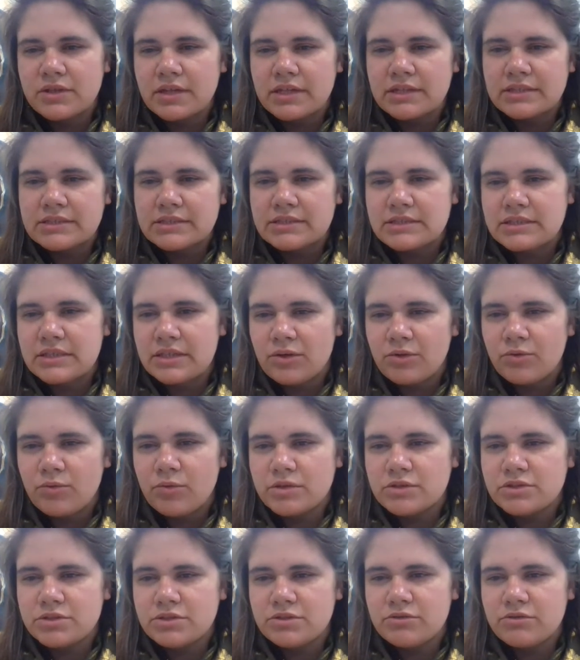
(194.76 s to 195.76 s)
let's see,
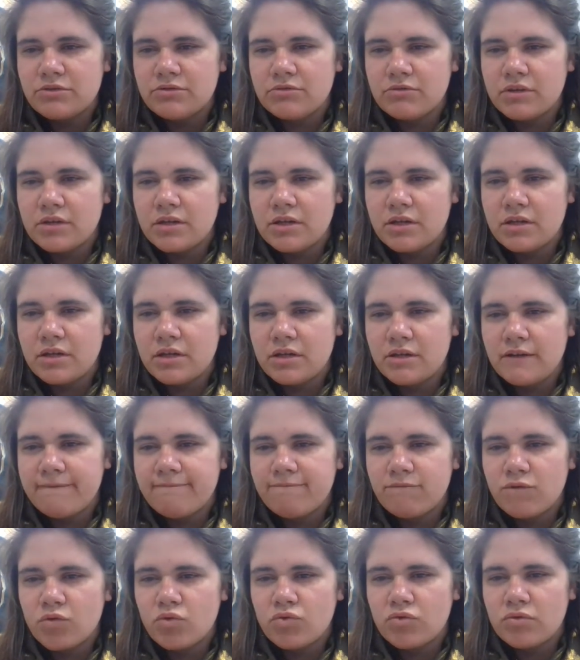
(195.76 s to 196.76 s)
1, 2, 3,
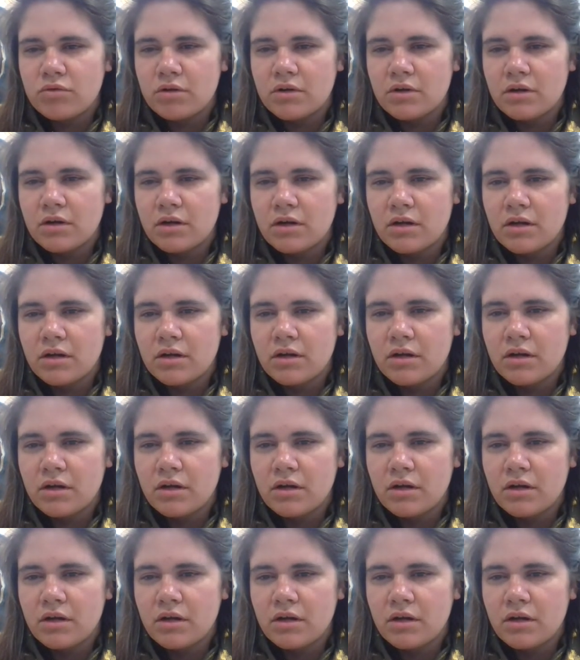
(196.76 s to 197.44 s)
4.